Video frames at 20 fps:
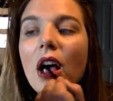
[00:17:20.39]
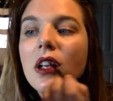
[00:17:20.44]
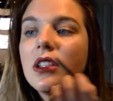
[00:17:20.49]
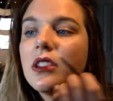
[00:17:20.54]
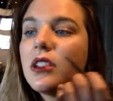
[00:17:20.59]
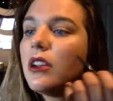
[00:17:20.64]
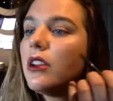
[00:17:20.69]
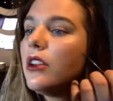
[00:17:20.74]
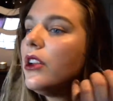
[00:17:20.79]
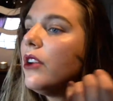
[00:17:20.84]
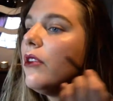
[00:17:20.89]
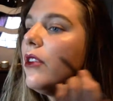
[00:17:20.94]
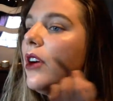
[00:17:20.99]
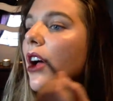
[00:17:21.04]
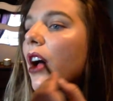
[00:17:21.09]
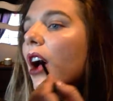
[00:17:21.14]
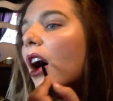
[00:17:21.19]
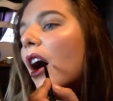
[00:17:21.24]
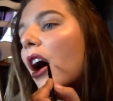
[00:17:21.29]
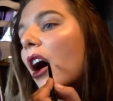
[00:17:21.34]
So you know
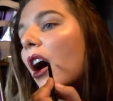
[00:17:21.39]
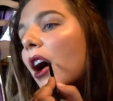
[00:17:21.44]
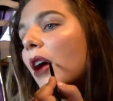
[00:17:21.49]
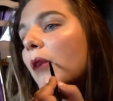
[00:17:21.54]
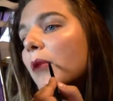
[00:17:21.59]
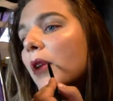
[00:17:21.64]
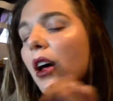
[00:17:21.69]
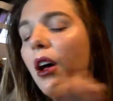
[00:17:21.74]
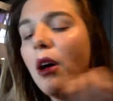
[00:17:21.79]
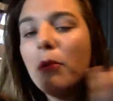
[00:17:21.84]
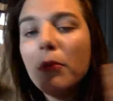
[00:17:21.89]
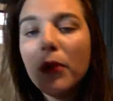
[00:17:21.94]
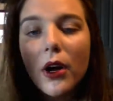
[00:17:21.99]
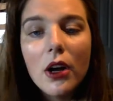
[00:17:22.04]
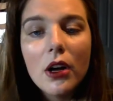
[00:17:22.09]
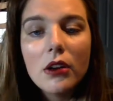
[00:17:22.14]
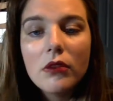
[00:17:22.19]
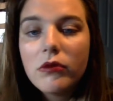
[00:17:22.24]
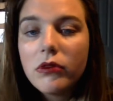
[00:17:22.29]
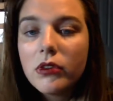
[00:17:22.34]
what? I'm not
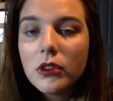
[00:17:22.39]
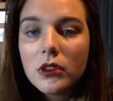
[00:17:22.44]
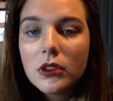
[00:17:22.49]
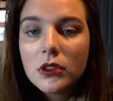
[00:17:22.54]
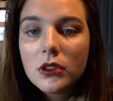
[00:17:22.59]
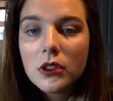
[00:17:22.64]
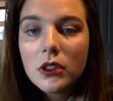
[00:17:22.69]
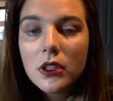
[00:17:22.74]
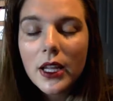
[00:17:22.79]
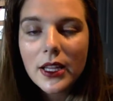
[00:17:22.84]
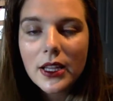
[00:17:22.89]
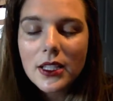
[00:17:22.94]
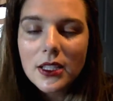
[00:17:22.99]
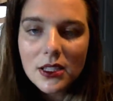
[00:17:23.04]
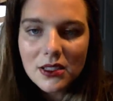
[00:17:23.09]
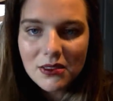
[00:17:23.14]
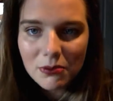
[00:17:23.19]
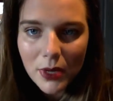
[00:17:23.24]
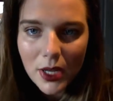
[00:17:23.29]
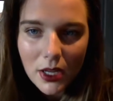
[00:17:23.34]
above, like this
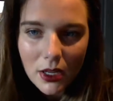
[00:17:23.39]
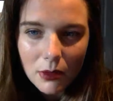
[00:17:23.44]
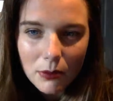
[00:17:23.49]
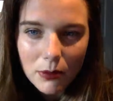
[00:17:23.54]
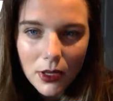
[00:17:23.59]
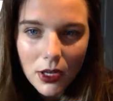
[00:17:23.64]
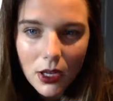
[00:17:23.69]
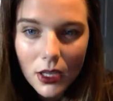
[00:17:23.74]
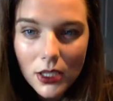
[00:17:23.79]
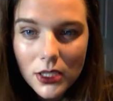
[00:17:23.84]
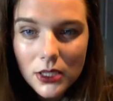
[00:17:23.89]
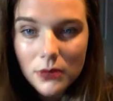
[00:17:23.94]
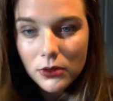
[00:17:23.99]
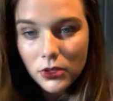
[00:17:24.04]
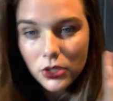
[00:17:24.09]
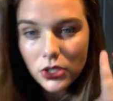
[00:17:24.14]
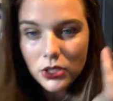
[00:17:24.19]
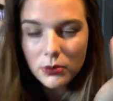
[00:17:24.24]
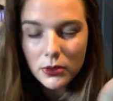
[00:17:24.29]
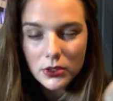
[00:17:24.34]
is makeup, like
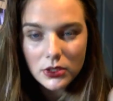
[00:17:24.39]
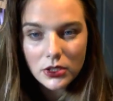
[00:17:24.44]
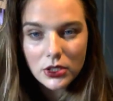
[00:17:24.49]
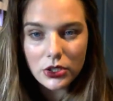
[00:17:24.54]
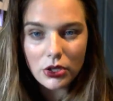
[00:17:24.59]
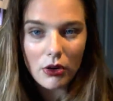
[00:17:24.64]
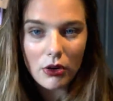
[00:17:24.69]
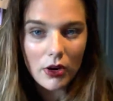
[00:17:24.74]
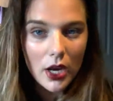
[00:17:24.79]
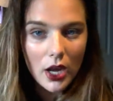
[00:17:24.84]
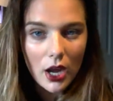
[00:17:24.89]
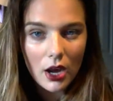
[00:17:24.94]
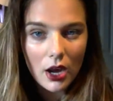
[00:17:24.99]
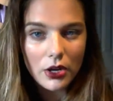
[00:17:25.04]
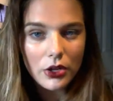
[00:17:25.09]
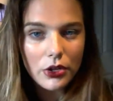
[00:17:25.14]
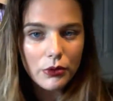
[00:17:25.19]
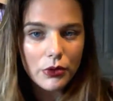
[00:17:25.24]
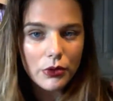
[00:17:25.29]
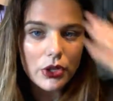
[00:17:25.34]
you're supposed to do it how
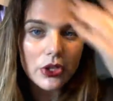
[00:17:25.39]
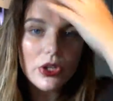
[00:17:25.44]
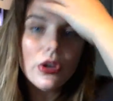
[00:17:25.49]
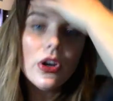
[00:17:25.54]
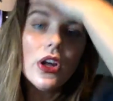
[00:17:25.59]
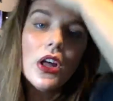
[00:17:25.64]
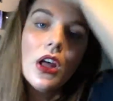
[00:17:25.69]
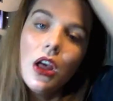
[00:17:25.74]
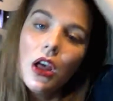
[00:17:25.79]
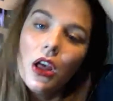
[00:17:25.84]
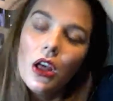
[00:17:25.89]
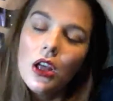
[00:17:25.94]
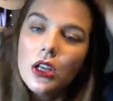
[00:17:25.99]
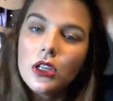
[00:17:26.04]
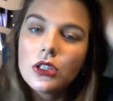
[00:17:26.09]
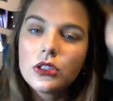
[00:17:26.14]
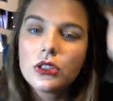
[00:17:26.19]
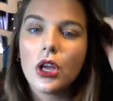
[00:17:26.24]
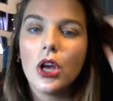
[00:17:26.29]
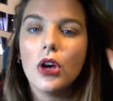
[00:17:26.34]
you want to do it.
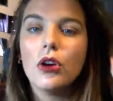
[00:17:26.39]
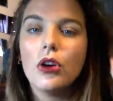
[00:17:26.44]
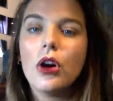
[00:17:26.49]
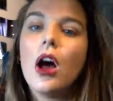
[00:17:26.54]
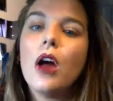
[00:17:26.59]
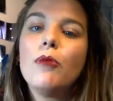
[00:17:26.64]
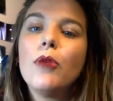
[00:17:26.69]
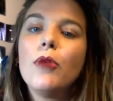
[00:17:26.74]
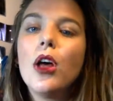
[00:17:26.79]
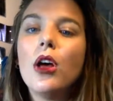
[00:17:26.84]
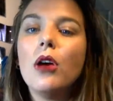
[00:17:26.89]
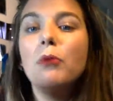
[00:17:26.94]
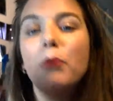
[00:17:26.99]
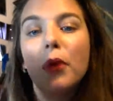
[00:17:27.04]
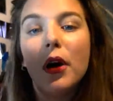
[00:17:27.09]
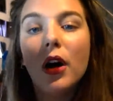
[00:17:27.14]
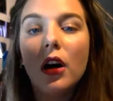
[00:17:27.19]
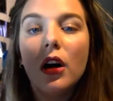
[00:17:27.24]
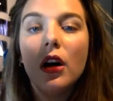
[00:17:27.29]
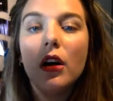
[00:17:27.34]
So I'm not
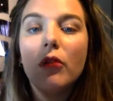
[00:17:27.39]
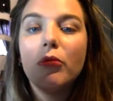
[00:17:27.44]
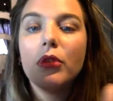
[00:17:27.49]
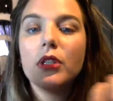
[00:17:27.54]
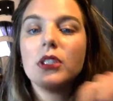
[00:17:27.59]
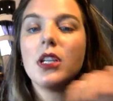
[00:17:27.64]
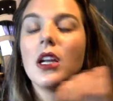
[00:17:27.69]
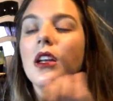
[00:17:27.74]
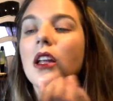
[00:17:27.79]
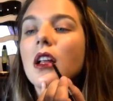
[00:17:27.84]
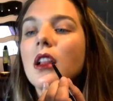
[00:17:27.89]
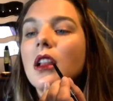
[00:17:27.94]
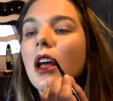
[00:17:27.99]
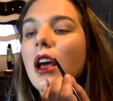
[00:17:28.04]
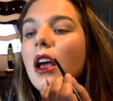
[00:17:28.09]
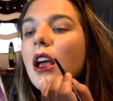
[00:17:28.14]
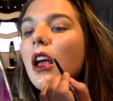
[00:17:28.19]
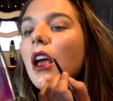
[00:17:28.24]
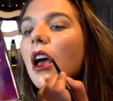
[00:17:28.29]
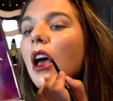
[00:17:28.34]
above pretending
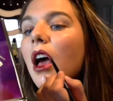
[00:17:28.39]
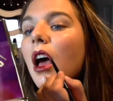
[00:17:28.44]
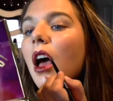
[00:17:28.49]
like